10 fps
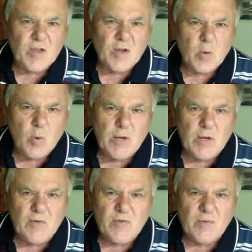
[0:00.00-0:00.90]
queen at
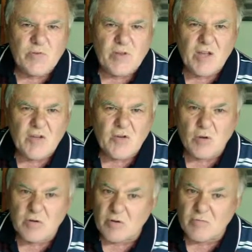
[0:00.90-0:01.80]
some stage. I
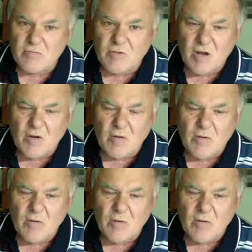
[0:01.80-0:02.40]
don't know.